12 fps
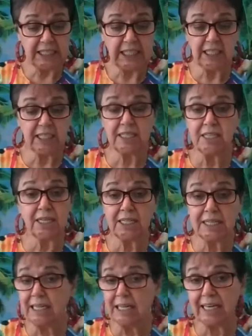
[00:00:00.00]
he did
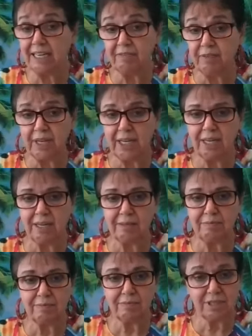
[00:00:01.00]
not give
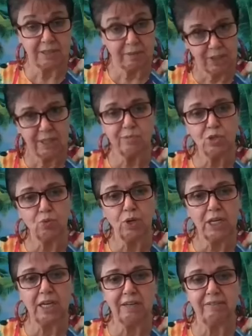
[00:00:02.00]
in. Sometimes
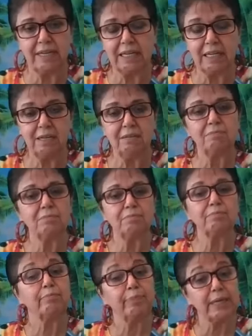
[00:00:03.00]
we give in,
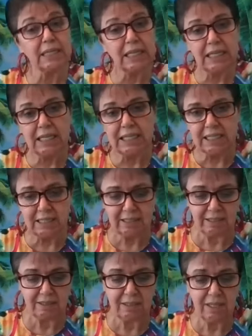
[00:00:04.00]
but he
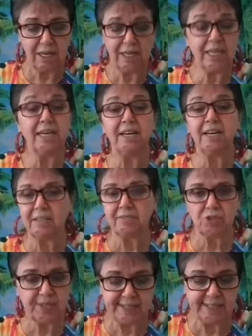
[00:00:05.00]
didn't. He
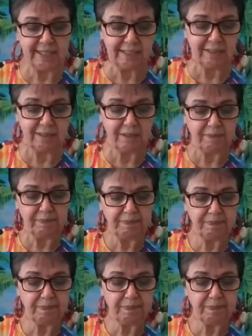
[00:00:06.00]
never sinned.